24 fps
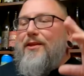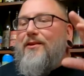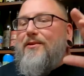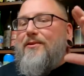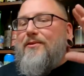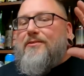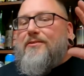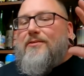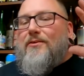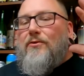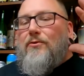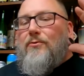
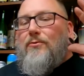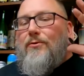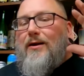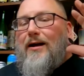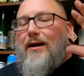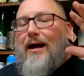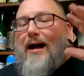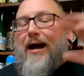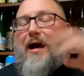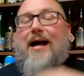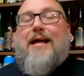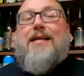So
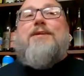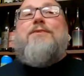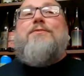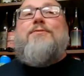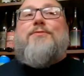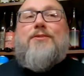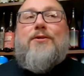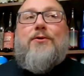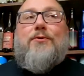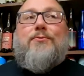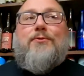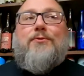I
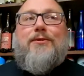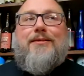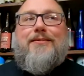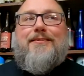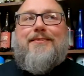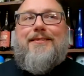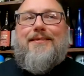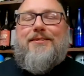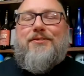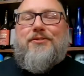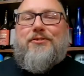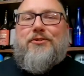used to own this
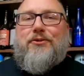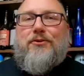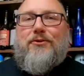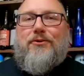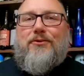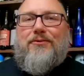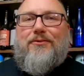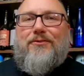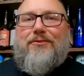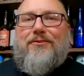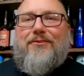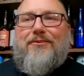t-shirt
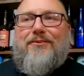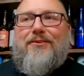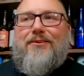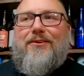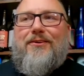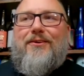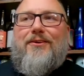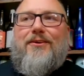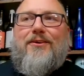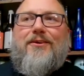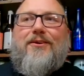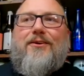
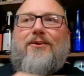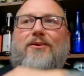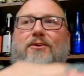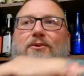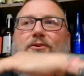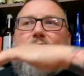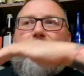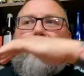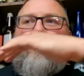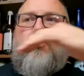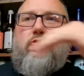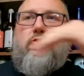
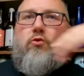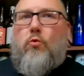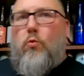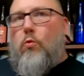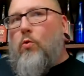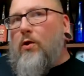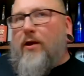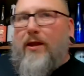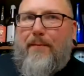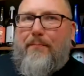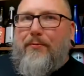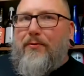
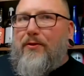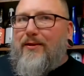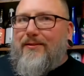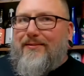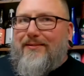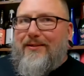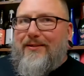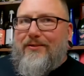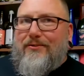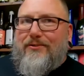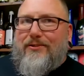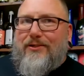20 plus
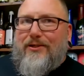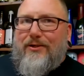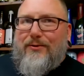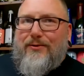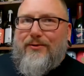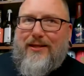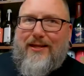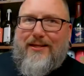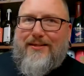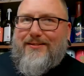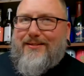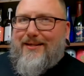years ago.
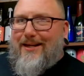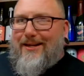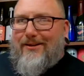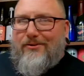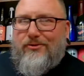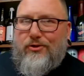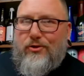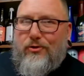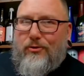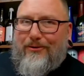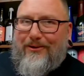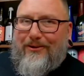That is not a
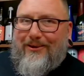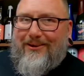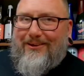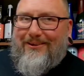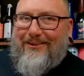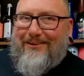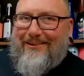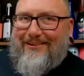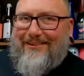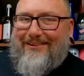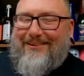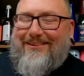joke.
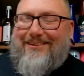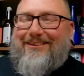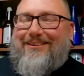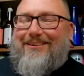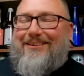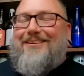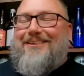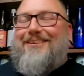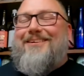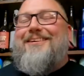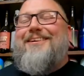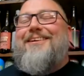
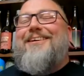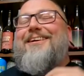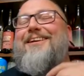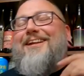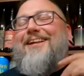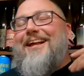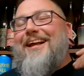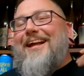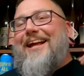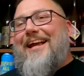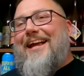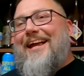
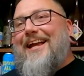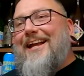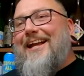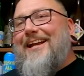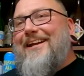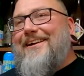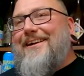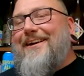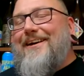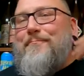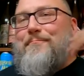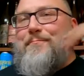And
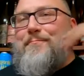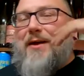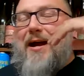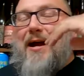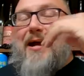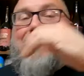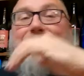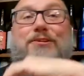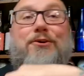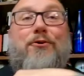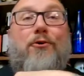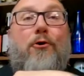
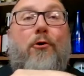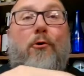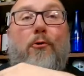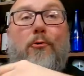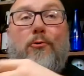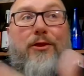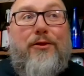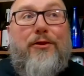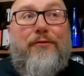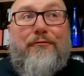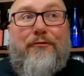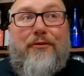I
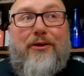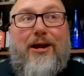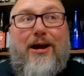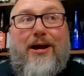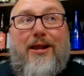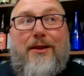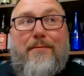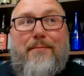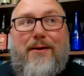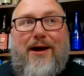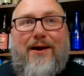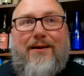totally
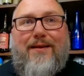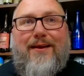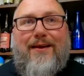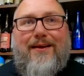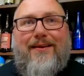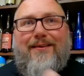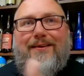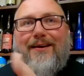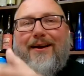forgot about it.